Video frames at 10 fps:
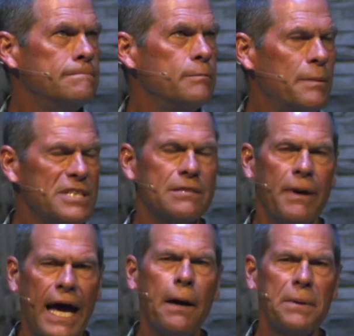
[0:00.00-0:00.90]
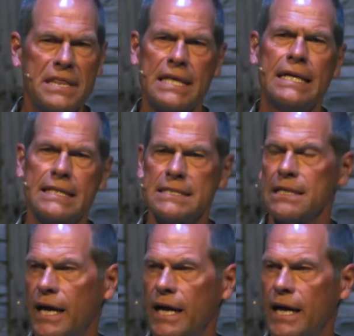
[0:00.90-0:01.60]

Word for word: maybe some apathy in his